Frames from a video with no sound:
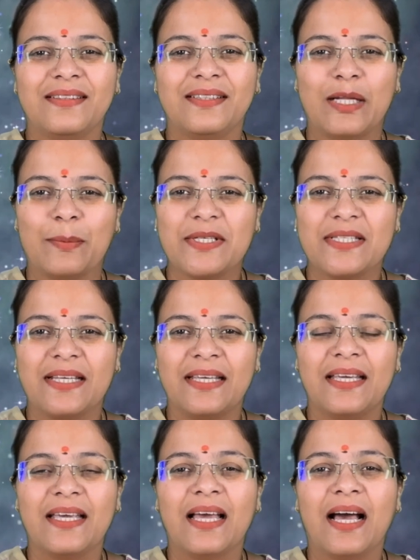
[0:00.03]
Namaste.
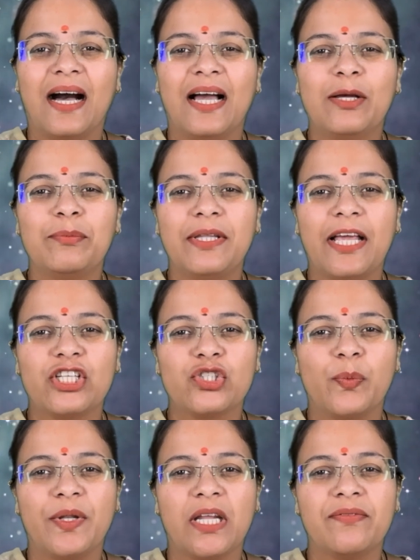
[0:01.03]
I am
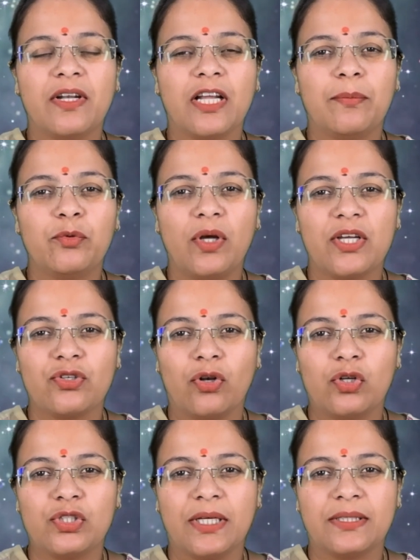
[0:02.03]
Tejaswini and welcome to
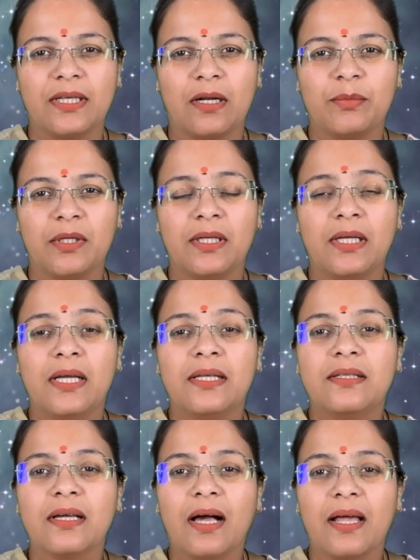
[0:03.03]
Astrology and Dharma.
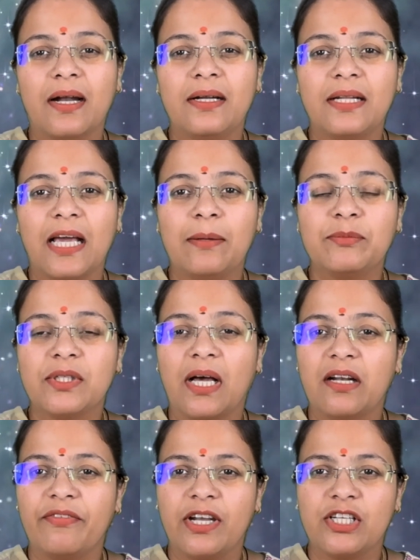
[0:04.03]
The current times
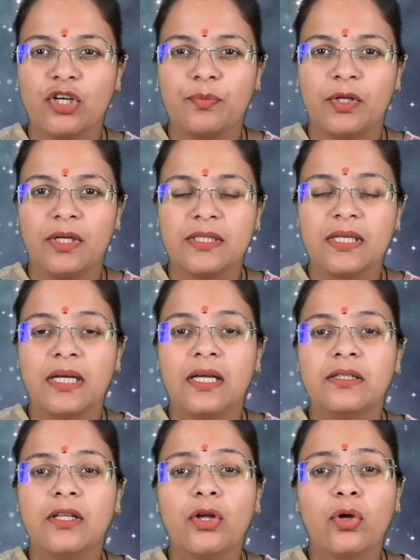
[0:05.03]
are very turbulent.
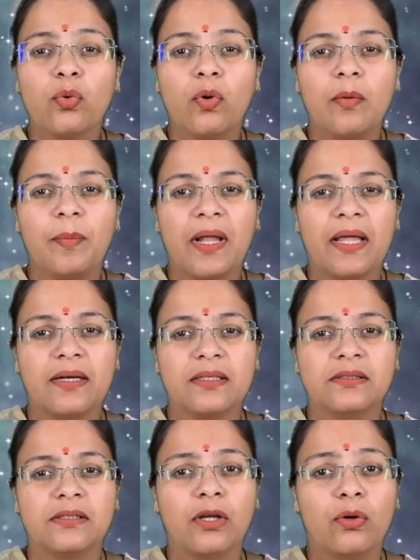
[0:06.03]
The cruel
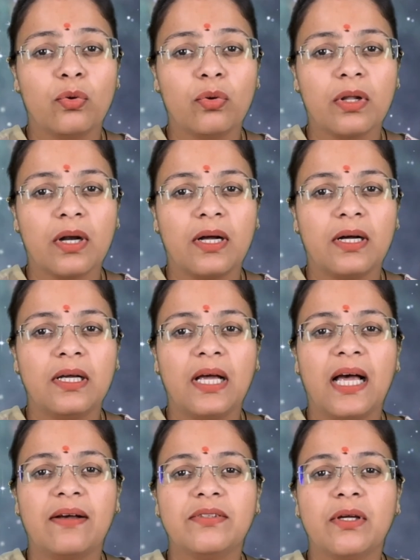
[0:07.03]
planets, the kroor graha,
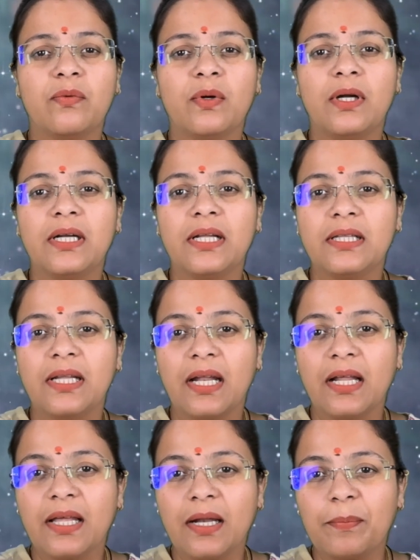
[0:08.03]
have the world in their
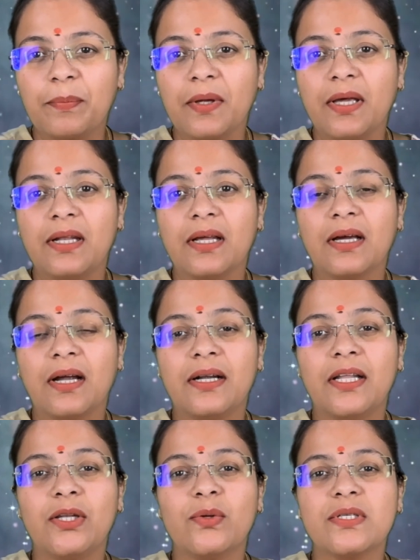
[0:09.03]
grip in a
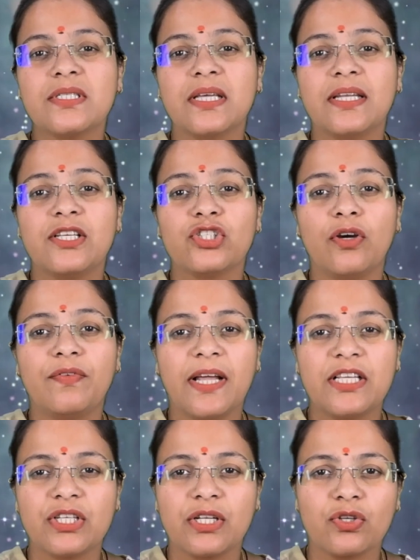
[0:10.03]
continuous series of dangerous